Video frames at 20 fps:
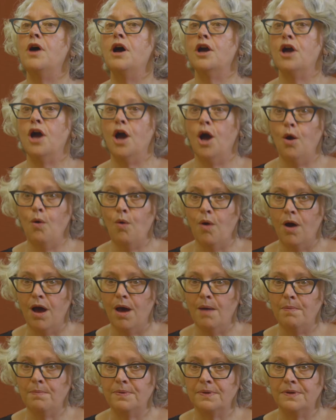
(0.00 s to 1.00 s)
A co
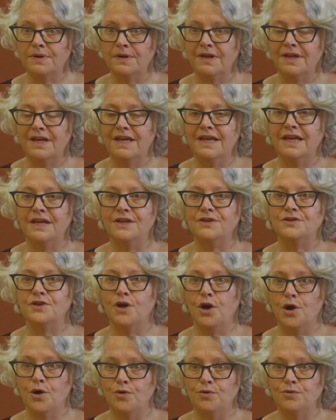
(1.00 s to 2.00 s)
op is
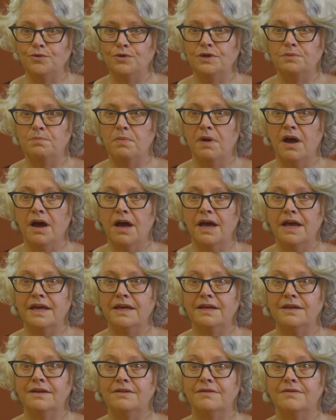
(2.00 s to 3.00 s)
owned
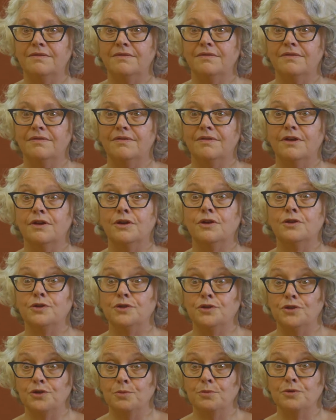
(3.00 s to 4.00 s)
by the
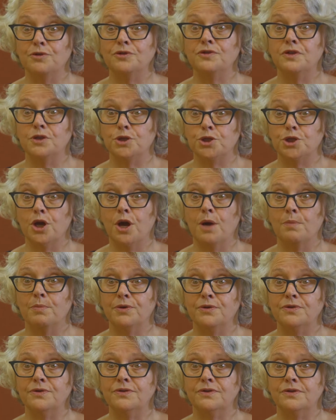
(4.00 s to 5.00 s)
consumers, the
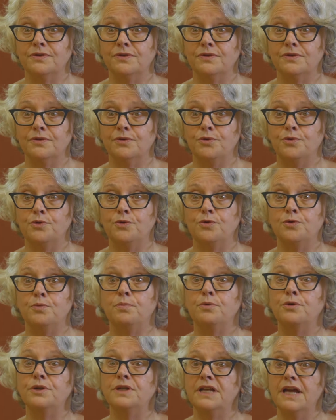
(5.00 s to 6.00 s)
shoppers, who
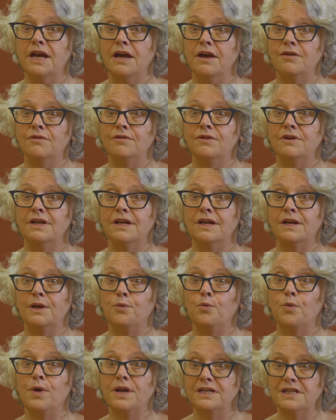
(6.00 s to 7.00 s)
put down a
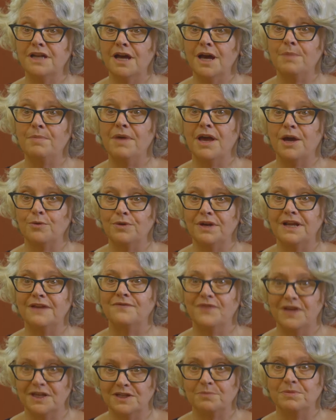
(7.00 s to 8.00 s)
one time equity
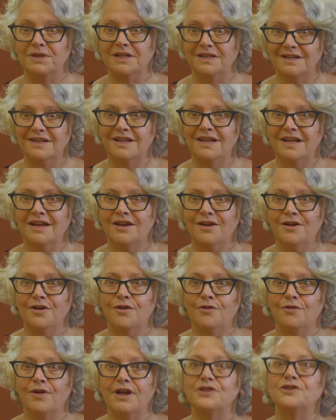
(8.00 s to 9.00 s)
investment.
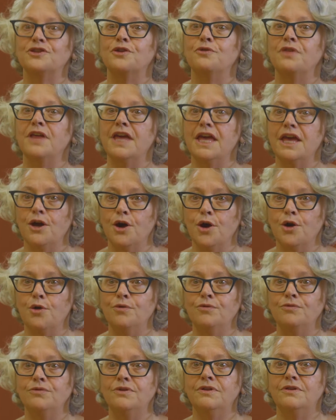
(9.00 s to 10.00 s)
Right, so they
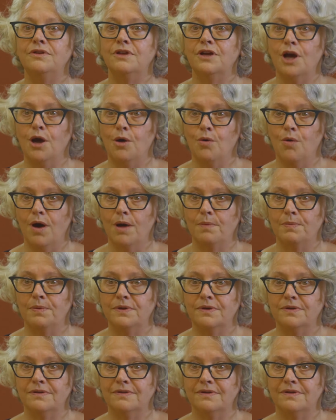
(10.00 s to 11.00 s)
own the co op,
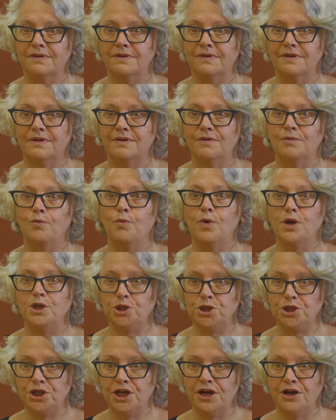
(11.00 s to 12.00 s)
one
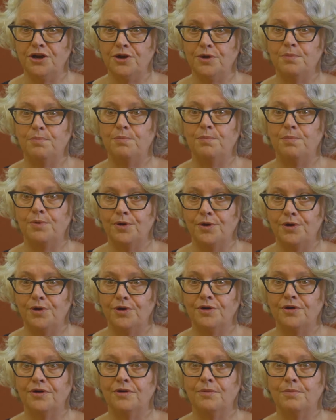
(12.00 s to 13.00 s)
share
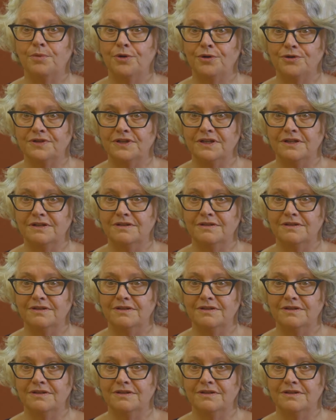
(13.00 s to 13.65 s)
per person.